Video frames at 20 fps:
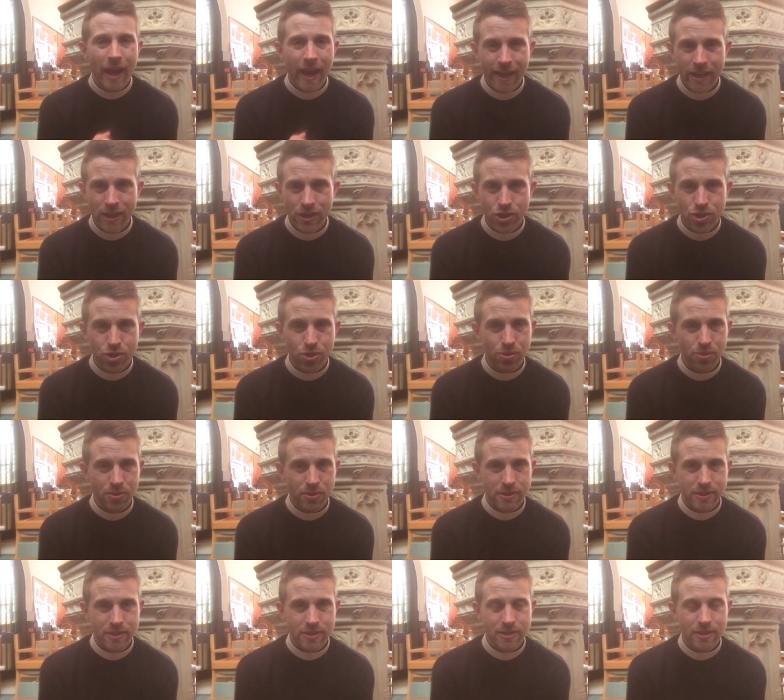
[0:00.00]

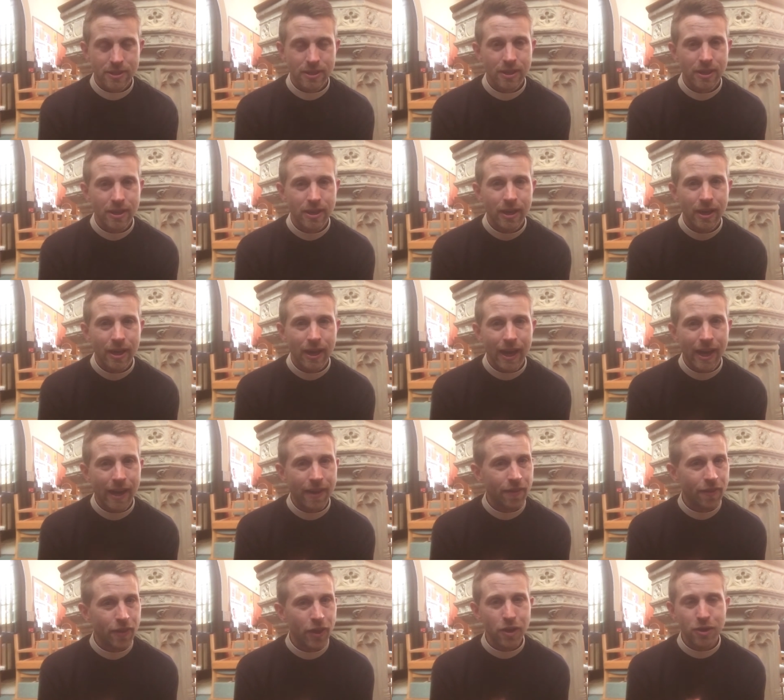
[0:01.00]
angels.
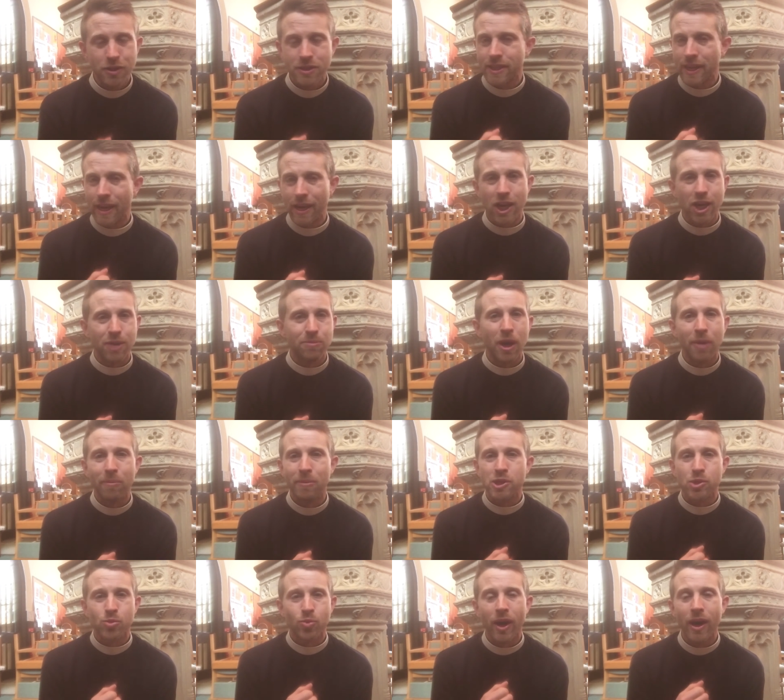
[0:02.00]
And those Ten
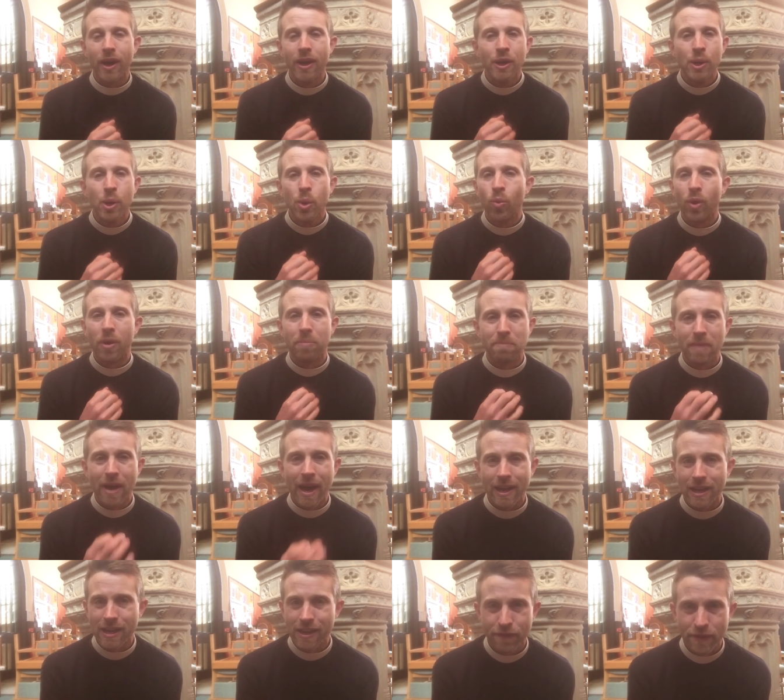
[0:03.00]
Commandments were, were
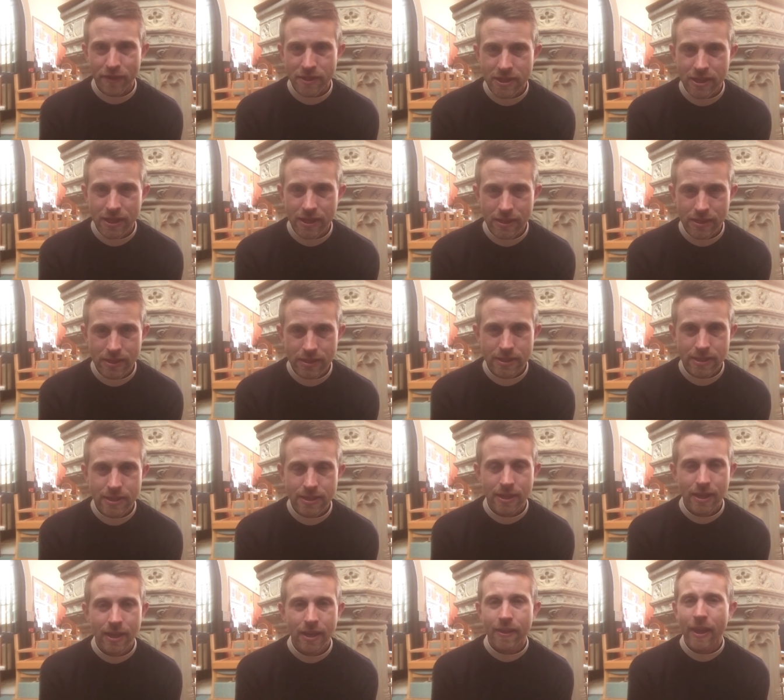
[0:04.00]

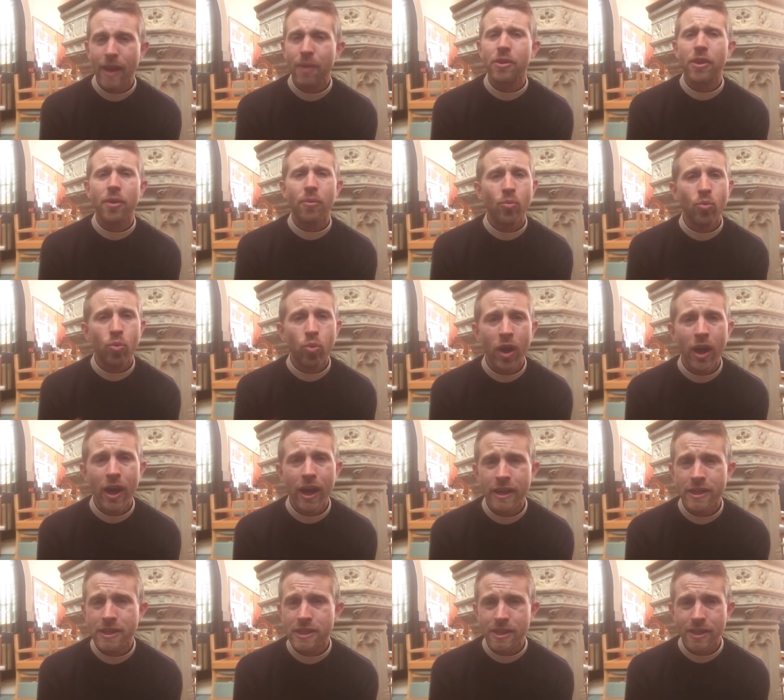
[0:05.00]
magnificent. They were the
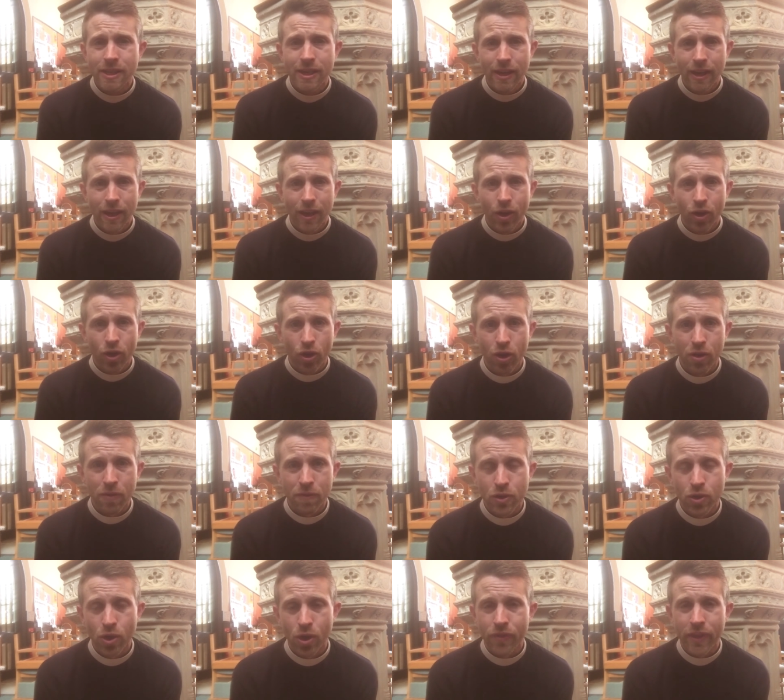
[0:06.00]
word
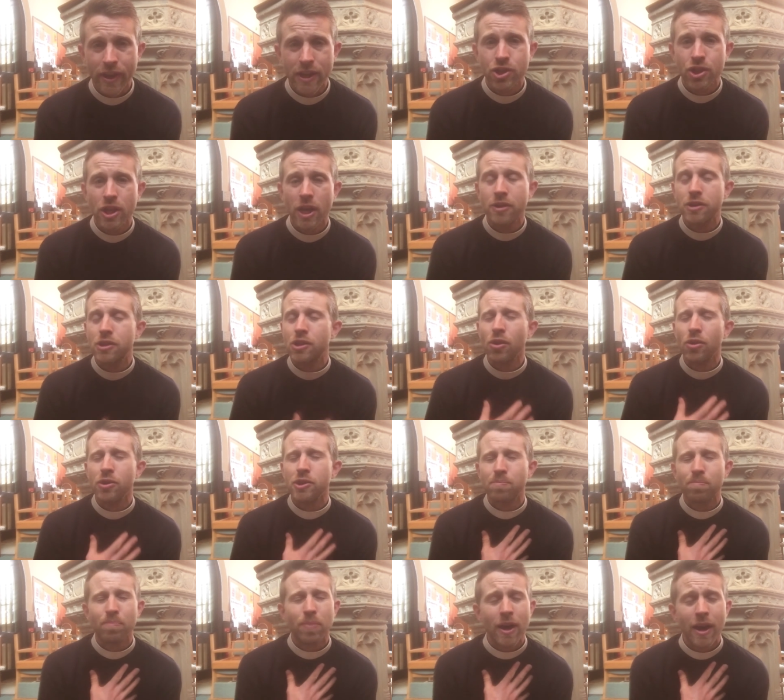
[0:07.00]
of God. They showed
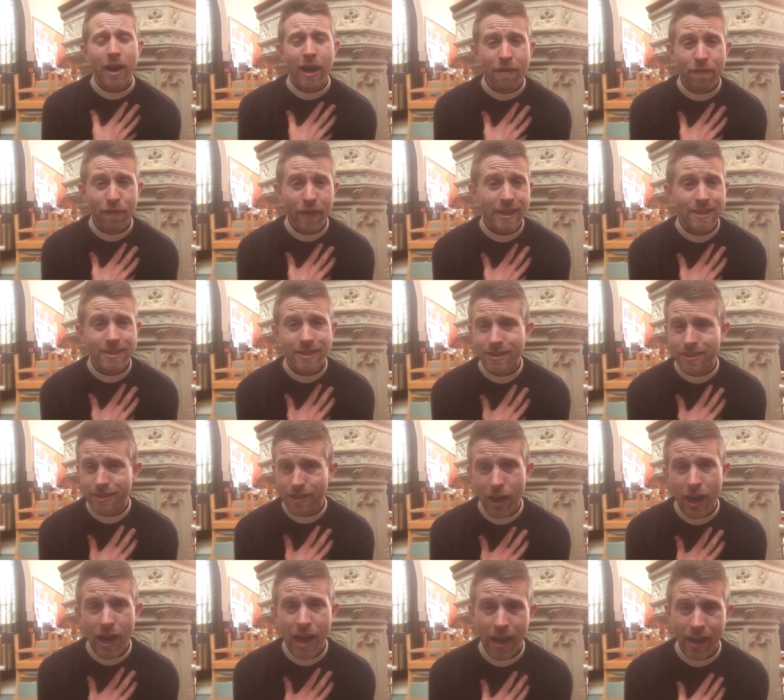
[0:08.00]
God's perfect
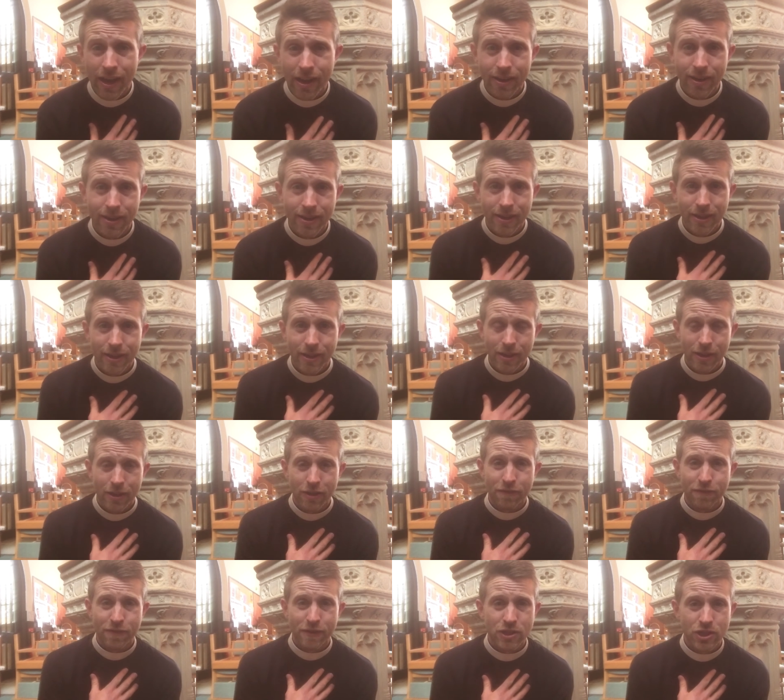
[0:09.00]
desire
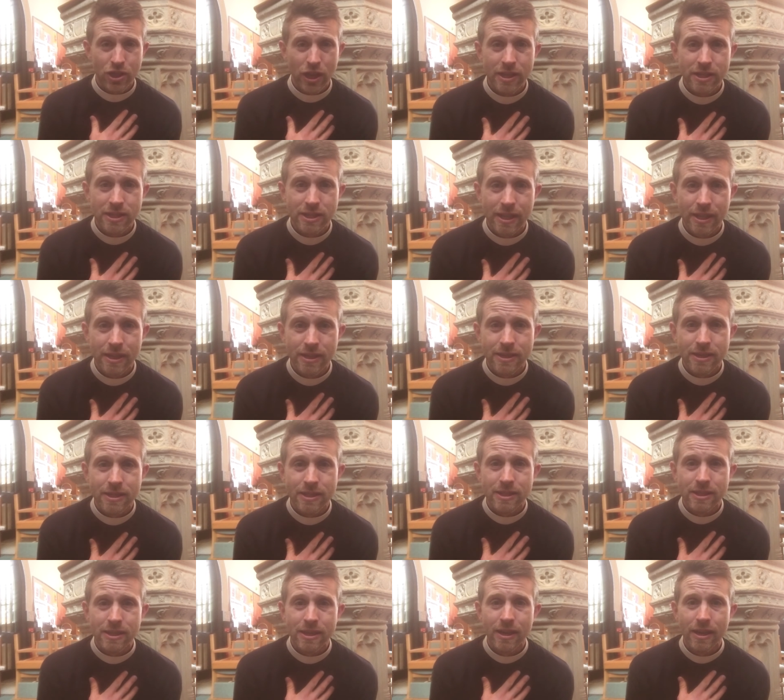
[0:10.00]
for
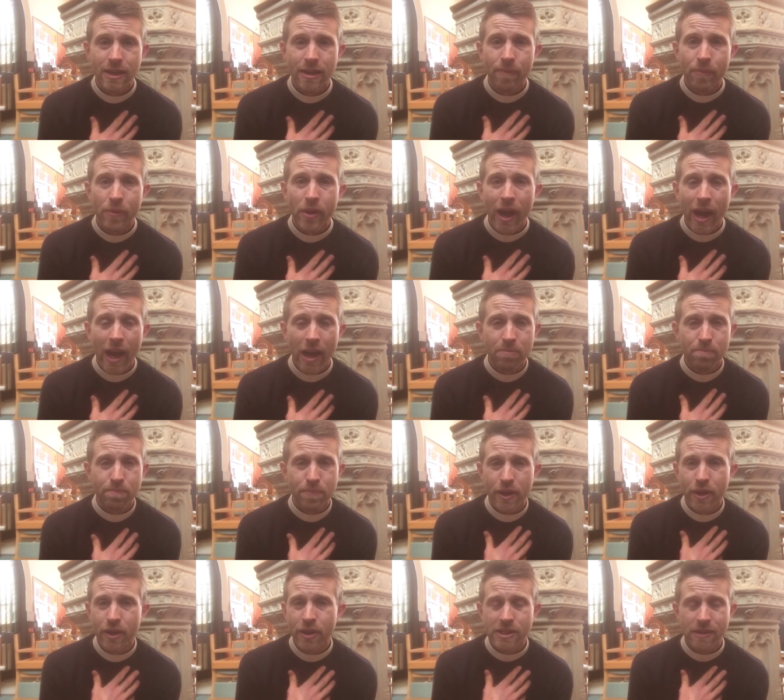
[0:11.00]
justice. And
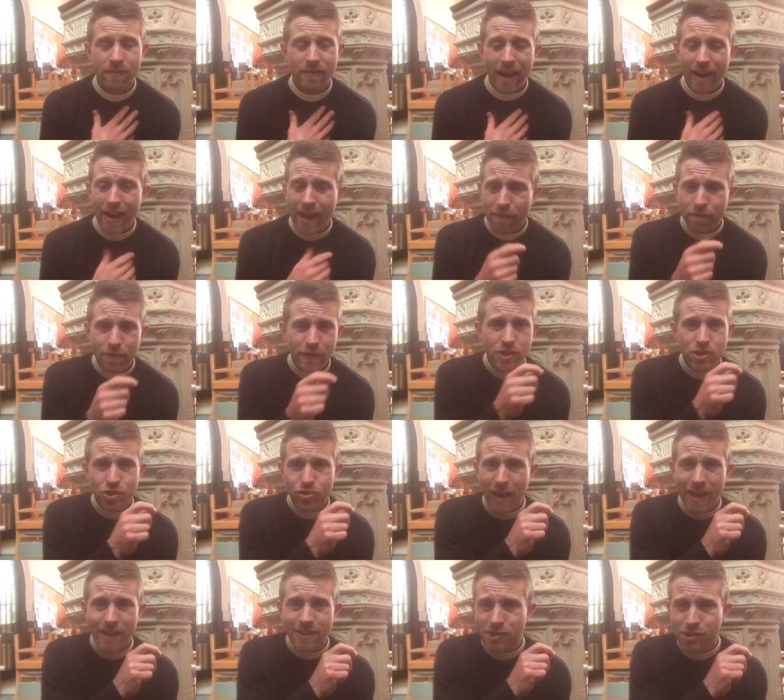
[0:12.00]
because of that, every
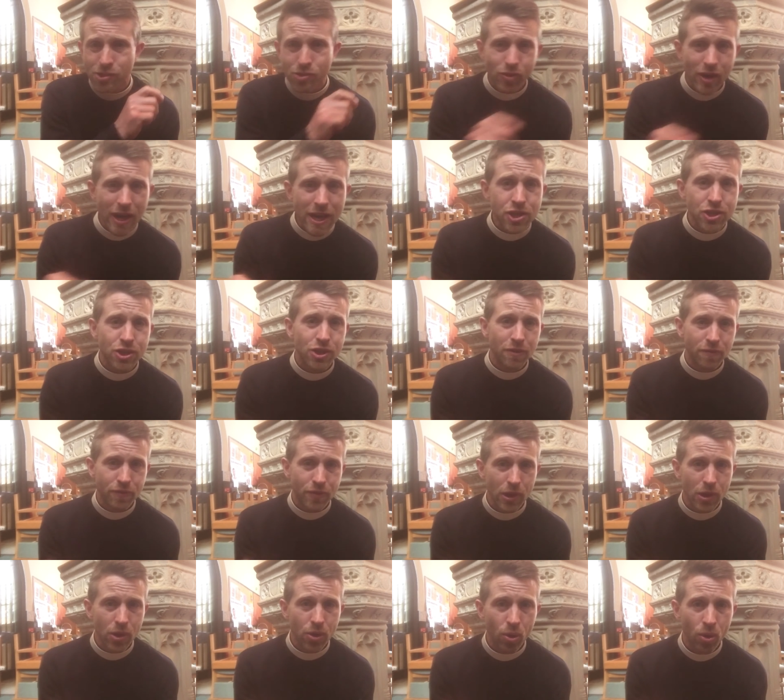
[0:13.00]
transgression
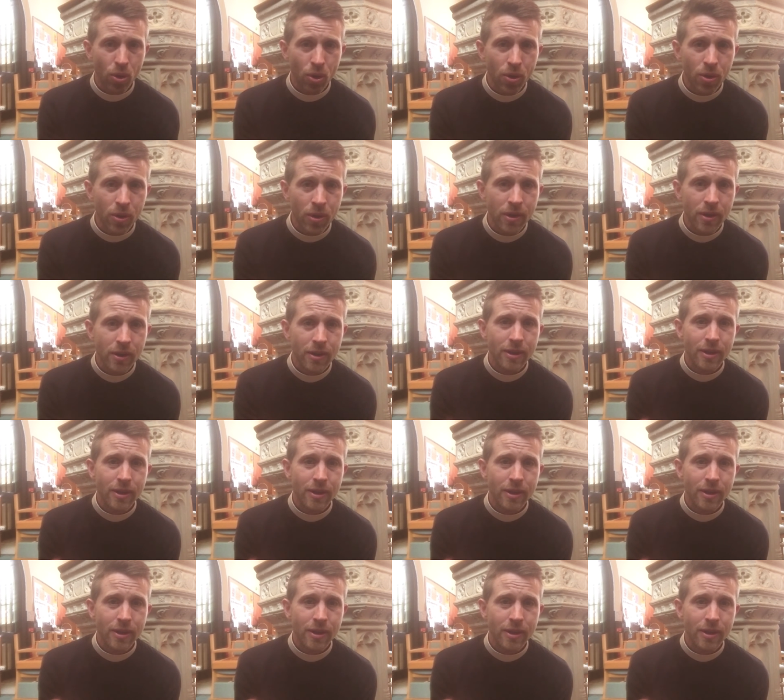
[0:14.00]
of the law